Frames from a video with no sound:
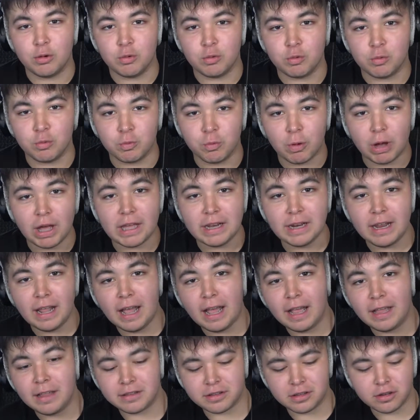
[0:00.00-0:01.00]
When
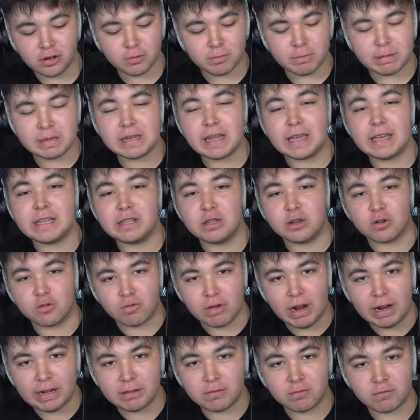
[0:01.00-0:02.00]
has there been a
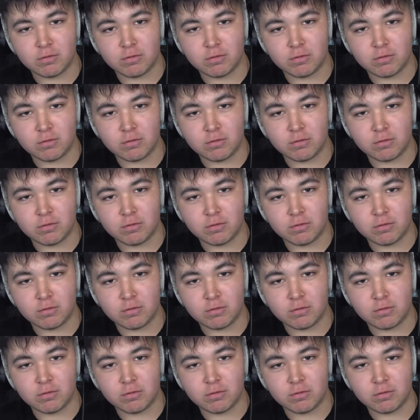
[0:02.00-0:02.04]
direct